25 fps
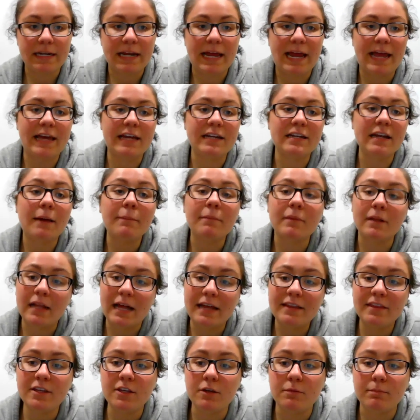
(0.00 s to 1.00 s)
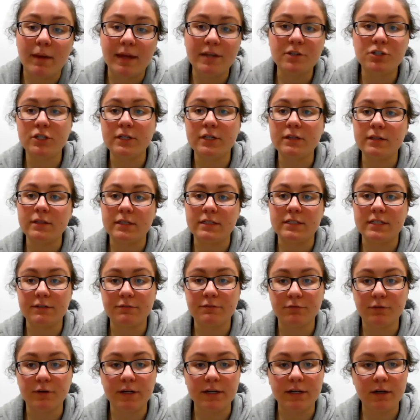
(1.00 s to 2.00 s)
And I'm glad that you mentioned the
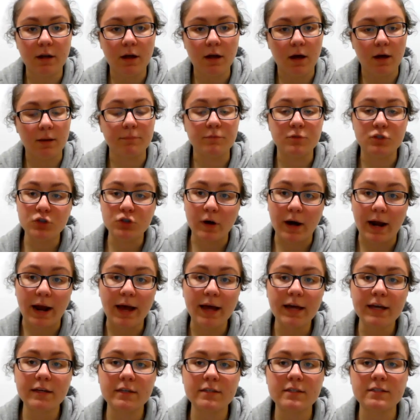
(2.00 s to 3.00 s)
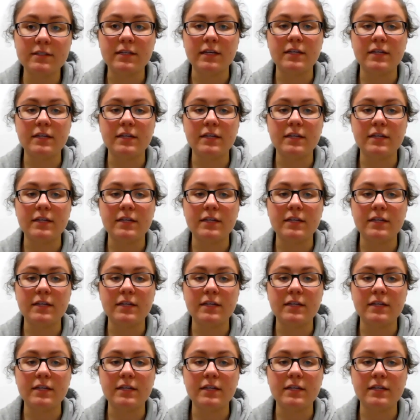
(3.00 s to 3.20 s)
different um, tracks.